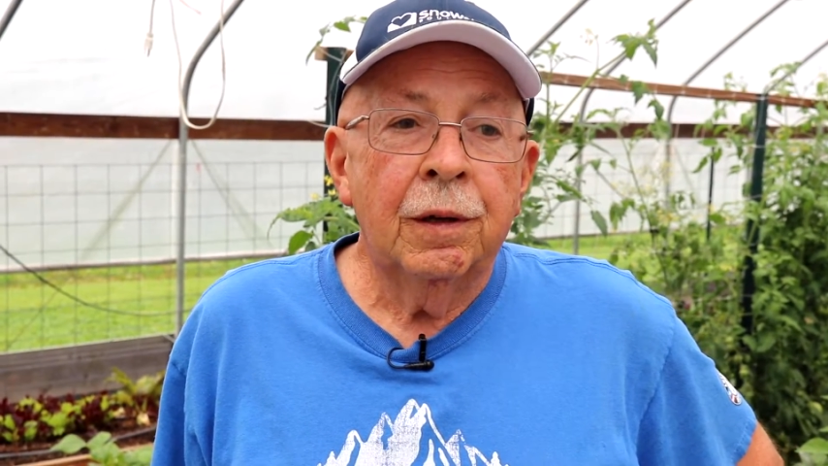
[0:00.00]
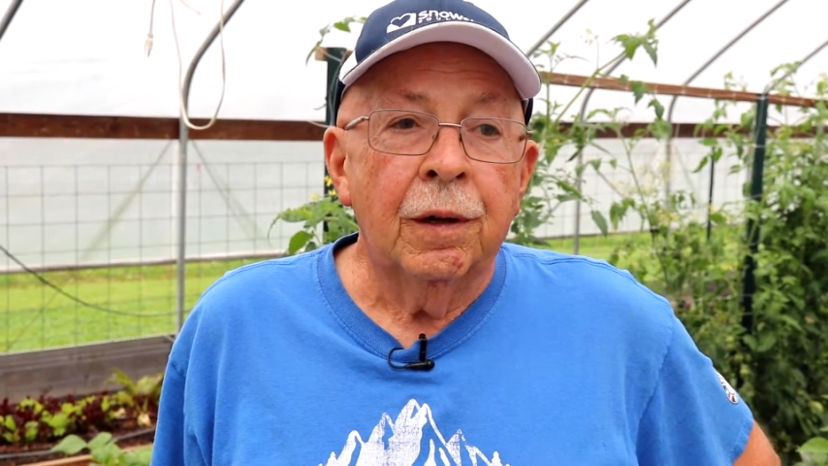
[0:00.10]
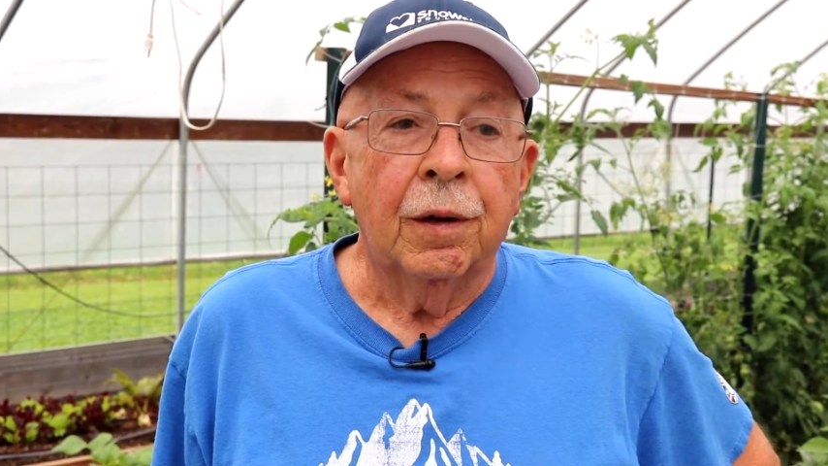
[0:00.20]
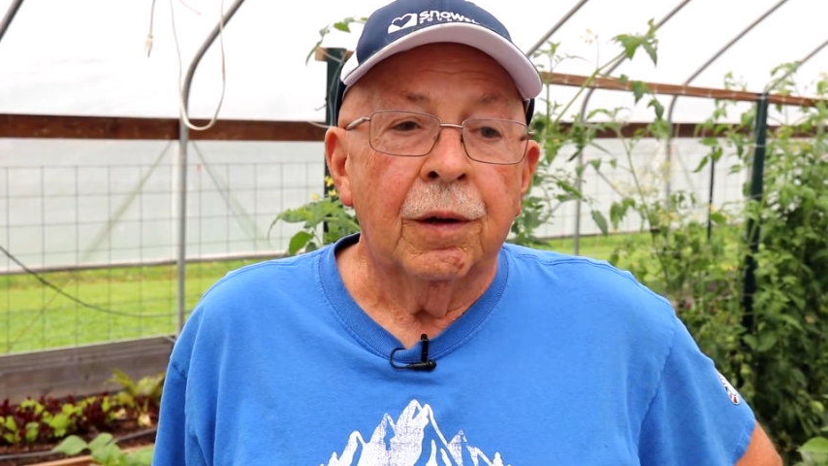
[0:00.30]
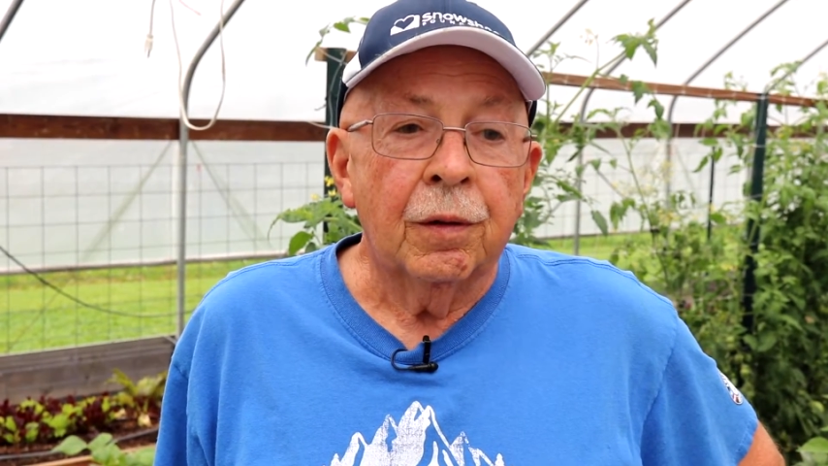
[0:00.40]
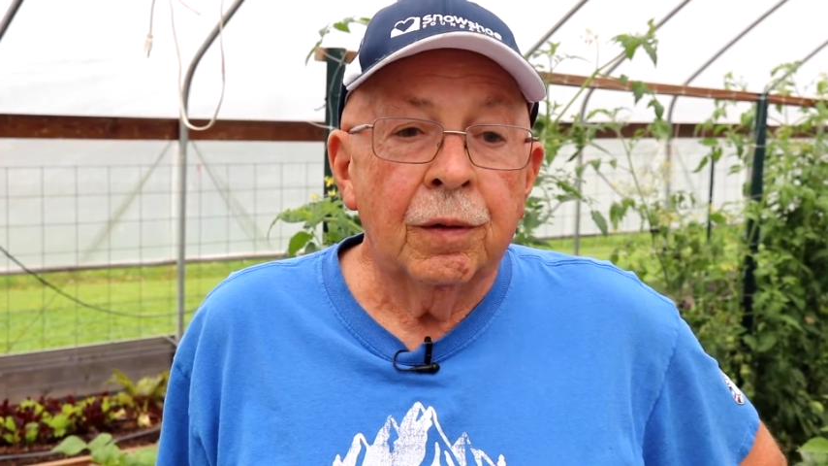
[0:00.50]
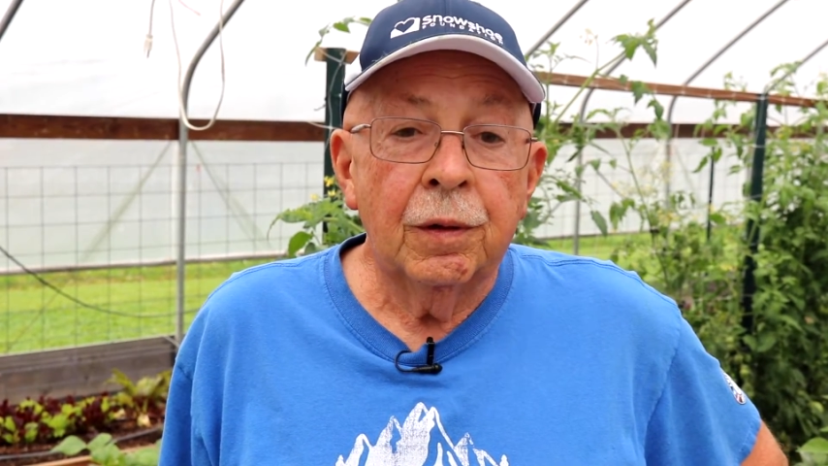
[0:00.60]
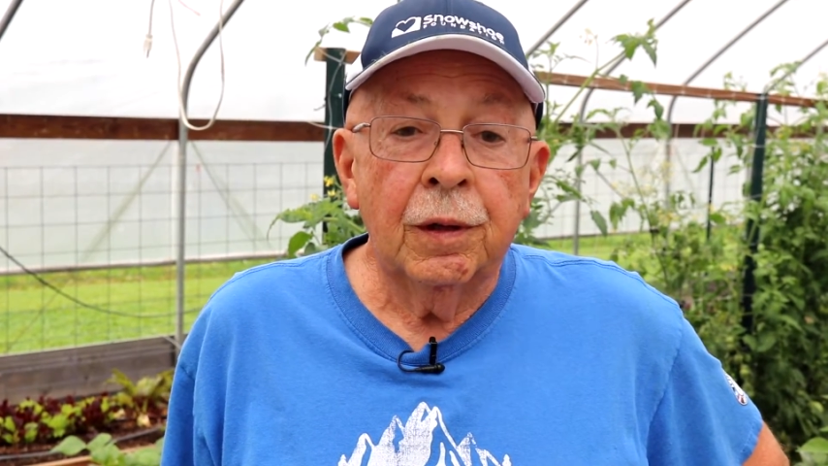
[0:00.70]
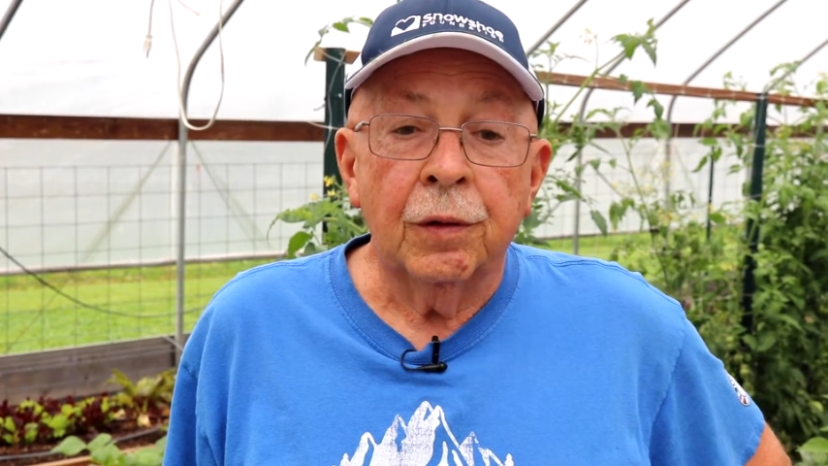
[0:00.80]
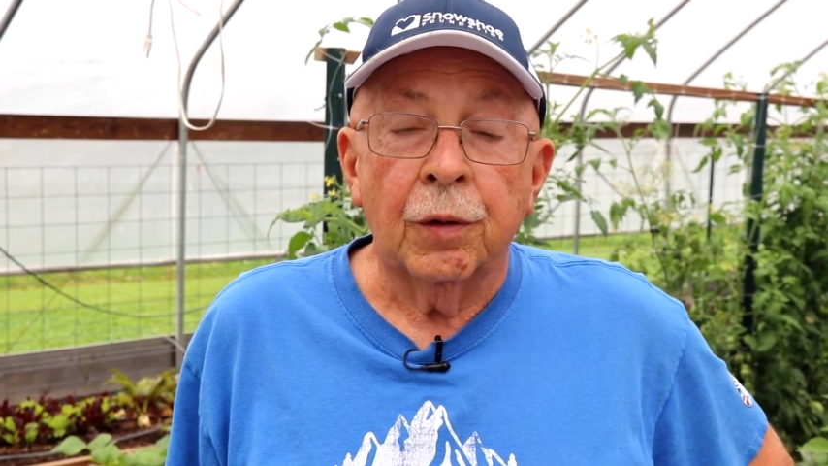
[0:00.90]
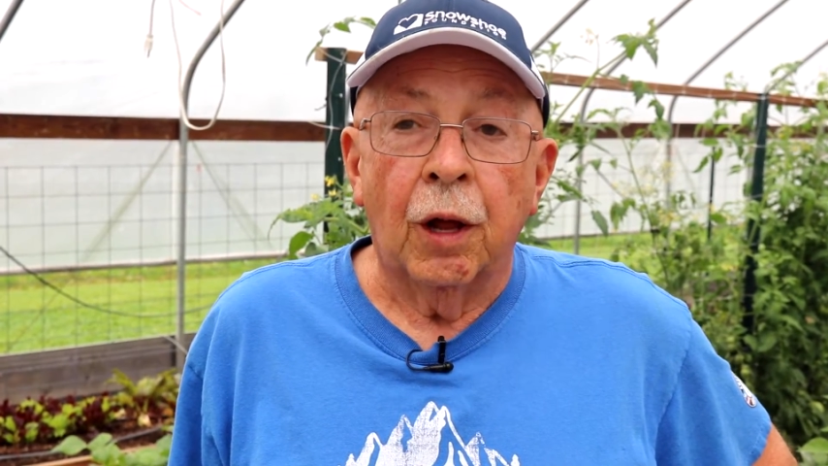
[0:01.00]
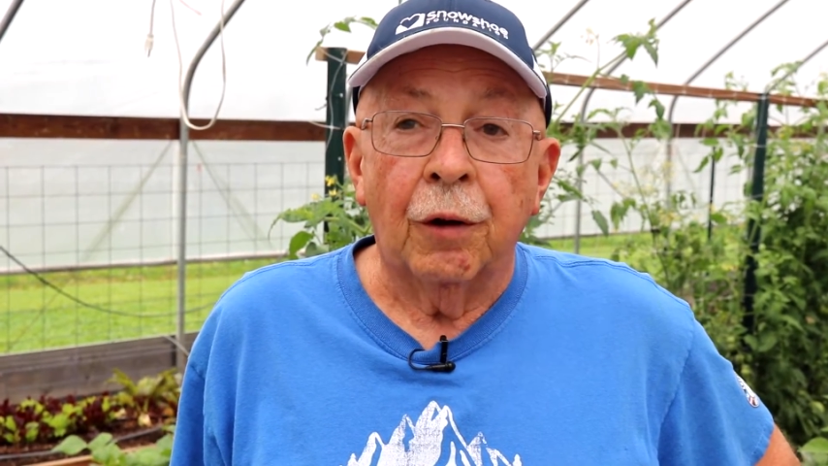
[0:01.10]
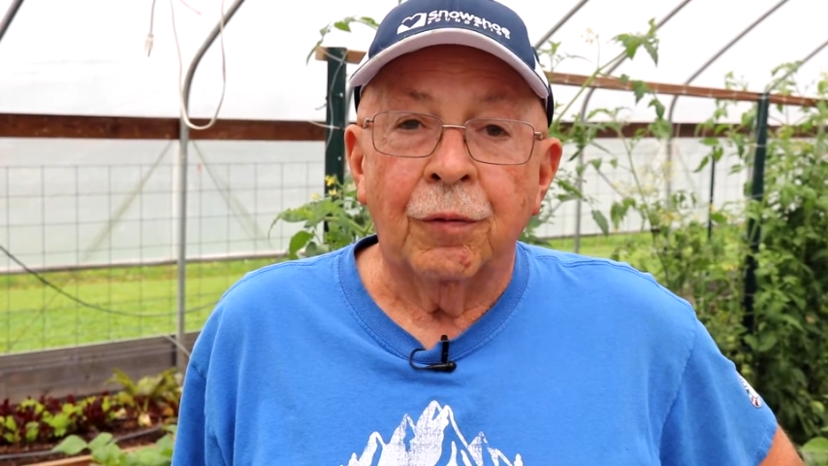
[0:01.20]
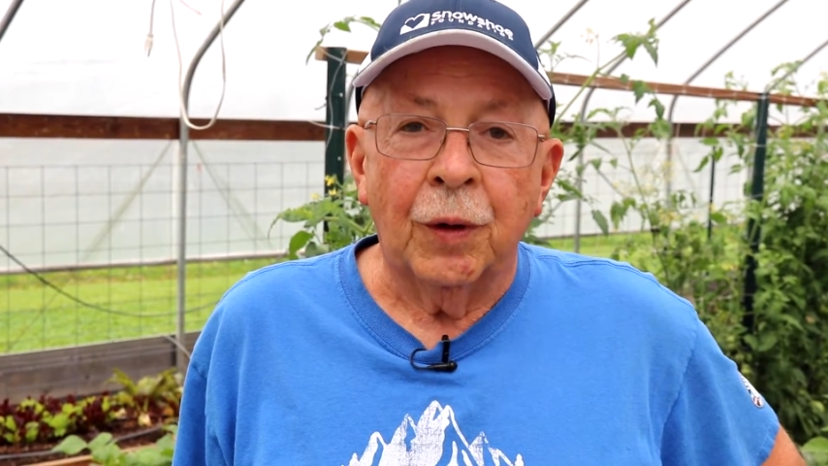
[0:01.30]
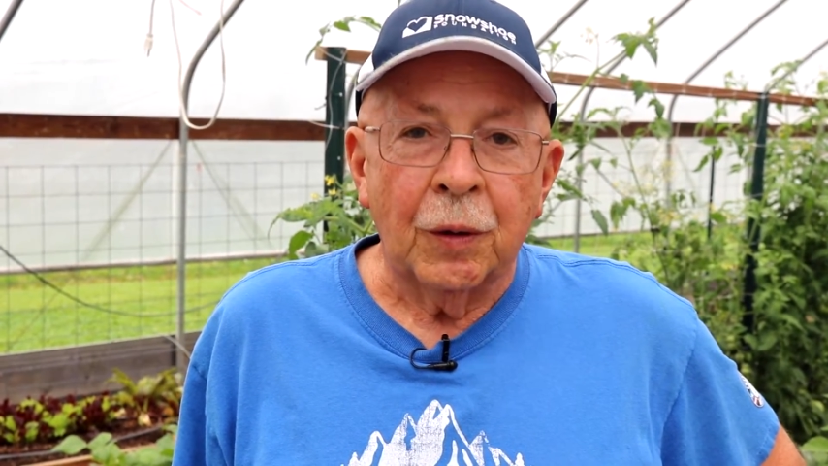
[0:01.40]
And it's a
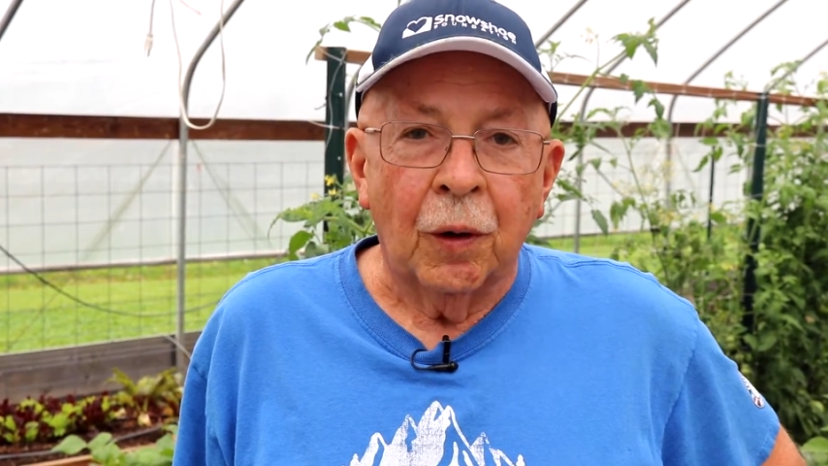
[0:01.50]
lot of fun